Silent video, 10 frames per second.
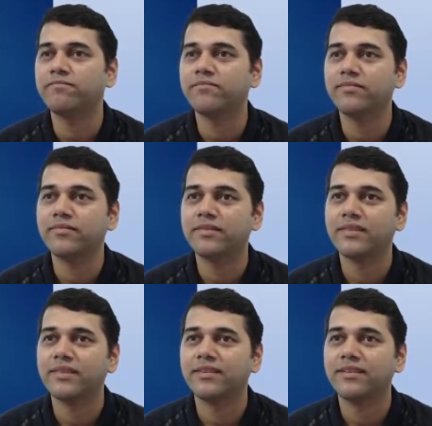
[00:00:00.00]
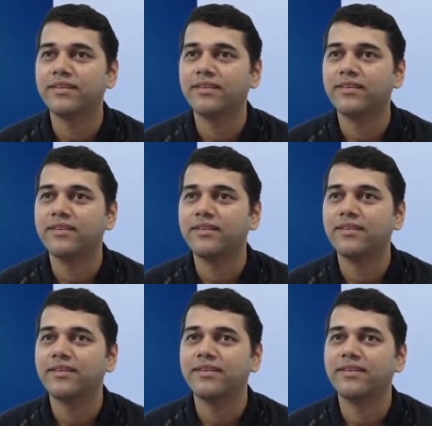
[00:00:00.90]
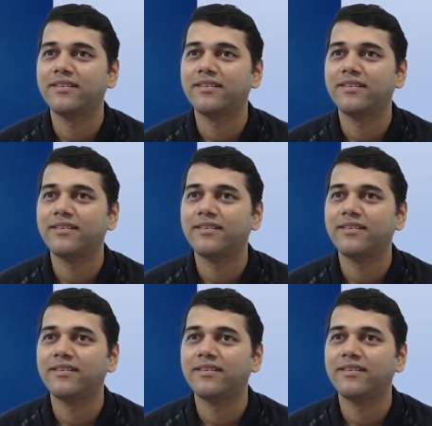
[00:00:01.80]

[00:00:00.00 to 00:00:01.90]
No one is speaking in this clip.